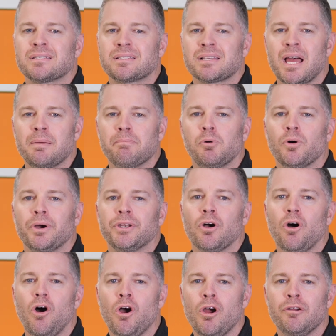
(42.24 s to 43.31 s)
the same point
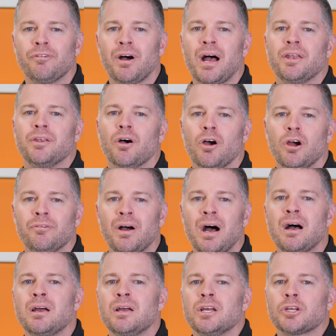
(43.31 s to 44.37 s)
over and
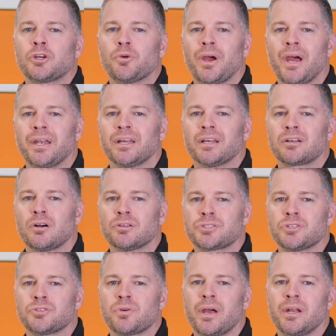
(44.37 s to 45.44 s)
over, creating a
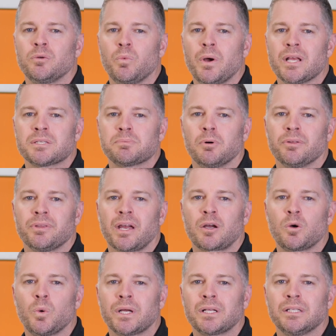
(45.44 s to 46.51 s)
concentrated wear spot that
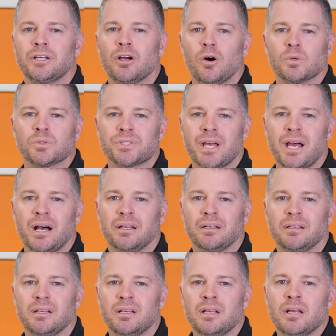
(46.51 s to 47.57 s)
quickly holes out.
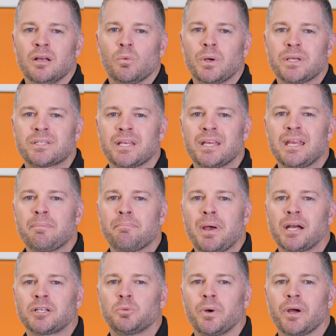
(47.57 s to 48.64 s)
We see
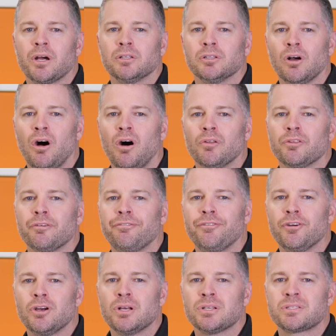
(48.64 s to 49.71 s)
impact wear a lot on the
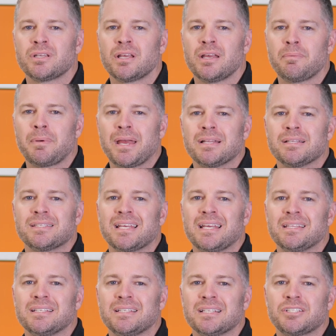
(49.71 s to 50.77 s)
first bends
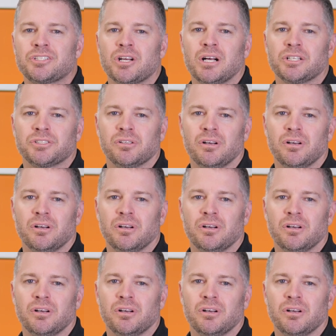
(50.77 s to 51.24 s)
in the discharge